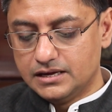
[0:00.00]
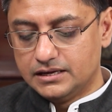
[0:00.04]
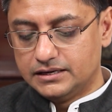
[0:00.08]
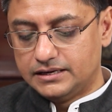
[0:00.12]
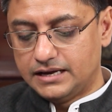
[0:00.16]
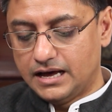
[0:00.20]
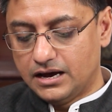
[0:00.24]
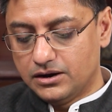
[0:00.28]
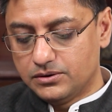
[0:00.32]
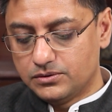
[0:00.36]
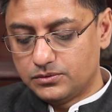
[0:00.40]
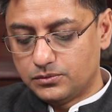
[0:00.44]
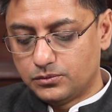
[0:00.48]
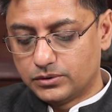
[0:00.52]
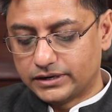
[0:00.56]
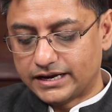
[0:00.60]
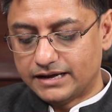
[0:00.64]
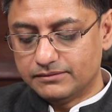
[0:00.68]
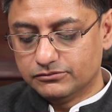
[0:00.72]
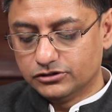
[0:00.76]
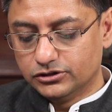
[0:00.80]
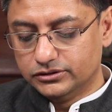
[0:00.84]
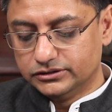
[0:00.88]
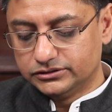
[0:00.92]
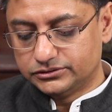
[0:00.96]
Now, what
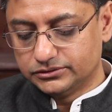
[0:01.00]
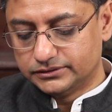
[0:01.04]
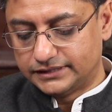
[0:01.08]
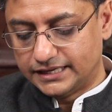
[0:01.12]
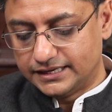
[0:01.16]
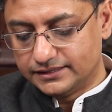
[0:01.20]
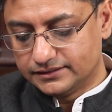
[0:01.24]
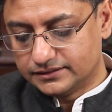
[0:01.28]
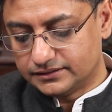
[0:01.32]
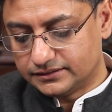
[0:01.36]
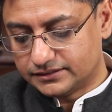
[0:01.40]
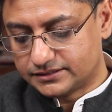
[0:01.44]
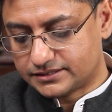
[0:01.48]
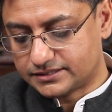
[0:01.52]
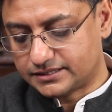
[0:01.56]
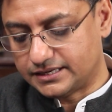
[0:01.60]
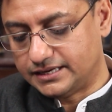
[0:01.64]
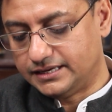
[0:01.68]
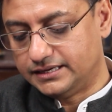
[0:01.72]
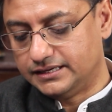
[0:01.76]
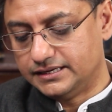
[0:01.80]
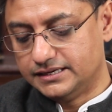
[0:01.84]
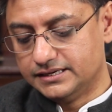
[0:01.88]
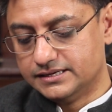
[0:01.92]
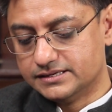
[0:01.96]
I'm going to then
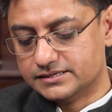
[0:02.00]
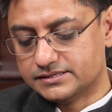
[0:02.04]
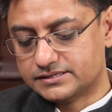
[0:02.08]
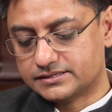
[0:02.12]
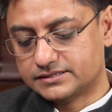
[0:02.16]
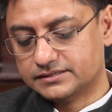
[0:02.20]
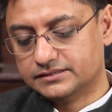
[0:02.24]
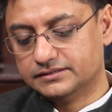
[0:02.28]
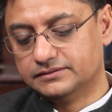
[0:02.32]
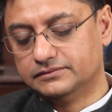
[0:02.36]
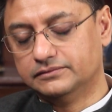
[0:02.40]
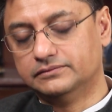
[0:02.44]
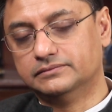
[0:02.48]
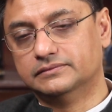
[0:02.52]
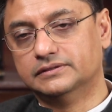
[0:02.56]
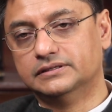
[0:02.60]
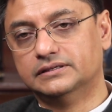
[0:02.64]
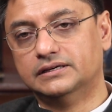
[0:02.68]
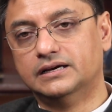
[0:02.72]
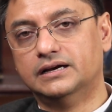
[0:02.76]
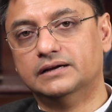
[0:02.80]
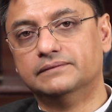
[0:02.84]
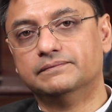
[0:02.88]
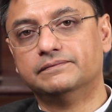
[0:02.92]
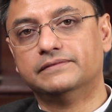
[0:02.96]
say is
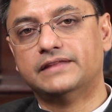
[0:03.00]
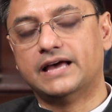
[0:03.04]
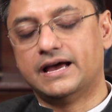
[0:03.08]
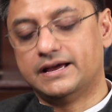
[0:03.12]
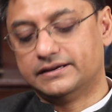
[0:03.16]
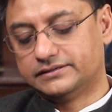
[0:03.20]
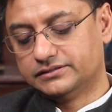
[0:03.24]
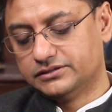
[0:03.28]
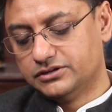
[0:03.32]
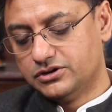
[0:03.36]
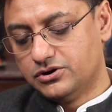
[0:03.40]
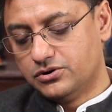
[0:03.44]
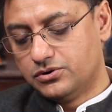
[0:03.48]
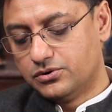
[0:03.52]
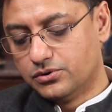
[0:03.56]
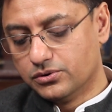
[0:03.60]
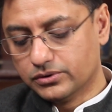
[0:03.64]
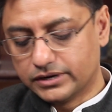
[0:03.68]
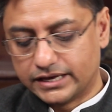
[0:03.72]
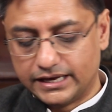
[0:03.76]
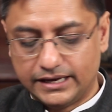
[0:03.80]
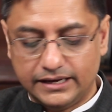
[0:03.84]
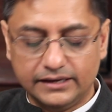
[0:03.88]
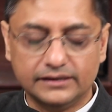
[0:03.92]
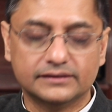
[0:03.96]
that,
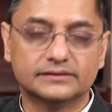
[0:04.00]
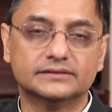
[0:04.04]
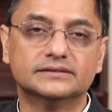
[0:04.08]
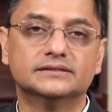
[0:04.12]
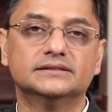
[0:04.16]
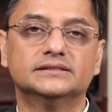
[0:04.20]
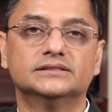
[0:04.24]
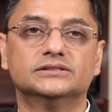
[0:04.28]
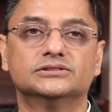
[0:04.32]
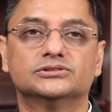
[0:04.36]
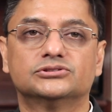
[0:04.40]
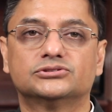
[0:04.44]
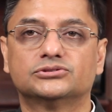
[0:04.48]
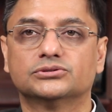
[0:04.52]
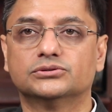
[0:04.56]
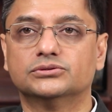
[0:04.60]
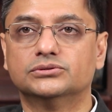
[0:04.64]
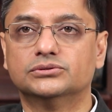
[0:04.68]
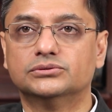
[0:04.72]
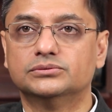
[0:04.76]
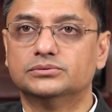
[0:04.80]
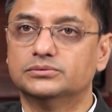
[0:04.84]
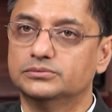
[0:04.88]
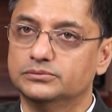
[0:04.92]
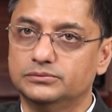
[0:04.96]
okay,
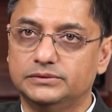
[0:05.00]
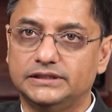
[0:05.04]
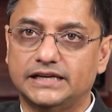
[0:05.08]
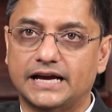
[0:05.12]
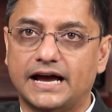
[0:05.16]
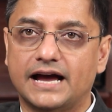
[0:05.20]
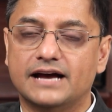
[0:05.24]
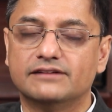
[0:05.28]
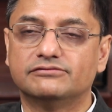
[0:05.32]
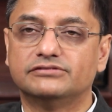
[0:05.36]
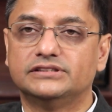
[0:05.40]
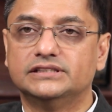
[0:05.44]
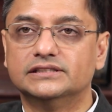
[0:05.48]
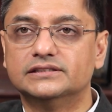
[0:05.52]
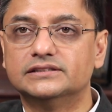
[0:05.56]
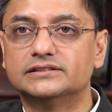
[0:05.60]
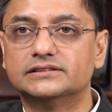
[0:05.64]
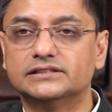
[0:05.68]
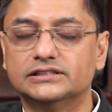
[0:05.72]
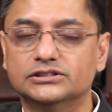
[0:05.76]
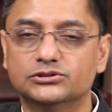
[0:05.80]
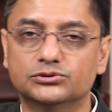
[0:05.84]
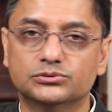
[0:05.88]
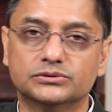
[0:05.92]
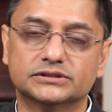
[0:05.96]
so we have here
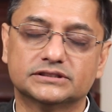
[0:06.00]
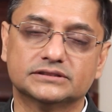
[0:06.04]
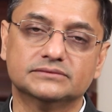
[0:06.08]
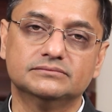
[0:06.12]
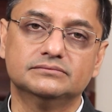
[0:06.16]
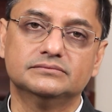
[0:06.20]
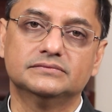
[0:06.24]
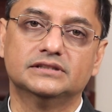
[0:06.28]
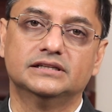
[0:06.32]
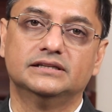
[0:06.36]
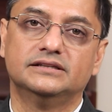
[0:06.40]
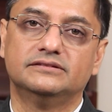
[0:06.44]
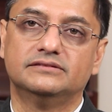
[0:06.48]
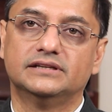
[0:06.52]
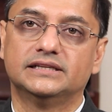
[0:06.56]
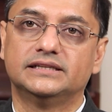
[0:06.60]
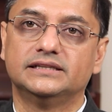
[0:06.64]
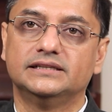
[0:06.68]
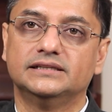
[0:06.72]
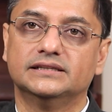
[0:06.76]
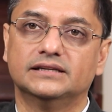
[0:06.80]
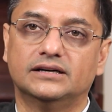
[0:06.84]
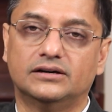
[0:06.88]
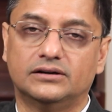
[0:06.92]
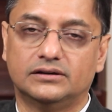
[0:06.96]
Hinduism, a
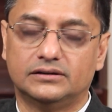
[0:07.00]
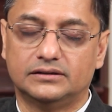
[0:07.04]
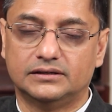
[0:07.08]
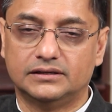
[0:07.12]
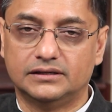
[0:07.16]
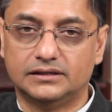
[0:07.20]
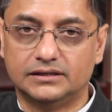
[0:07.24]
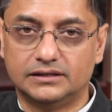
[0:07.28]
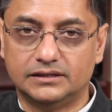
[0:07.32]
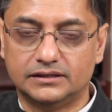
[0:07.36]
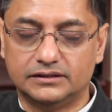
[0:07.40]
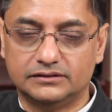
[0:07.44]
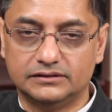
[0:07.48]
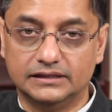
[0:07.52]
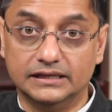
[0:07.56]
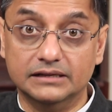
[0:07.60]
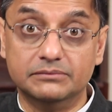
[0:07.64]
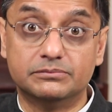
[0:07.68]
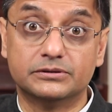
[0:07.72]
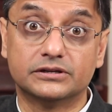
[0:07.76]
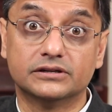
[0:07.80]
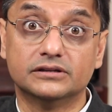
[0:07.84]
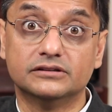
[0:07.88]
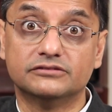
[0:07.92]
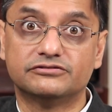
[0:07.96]
very
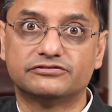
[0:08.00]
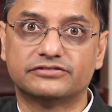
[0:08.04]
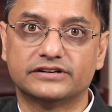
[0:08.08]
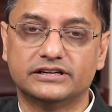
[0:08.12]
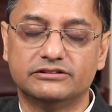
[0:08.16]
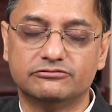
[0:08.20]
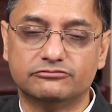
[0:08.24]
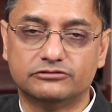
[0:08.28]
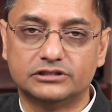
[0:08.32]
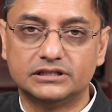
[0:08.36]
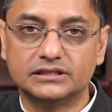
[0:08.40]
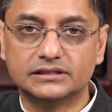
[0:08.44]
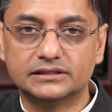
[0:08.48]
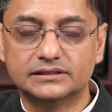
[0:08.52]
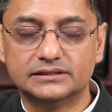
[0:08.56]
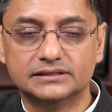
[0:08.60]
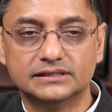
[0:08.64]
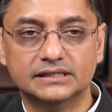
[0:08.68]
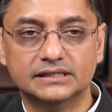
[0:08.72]
liberal framework,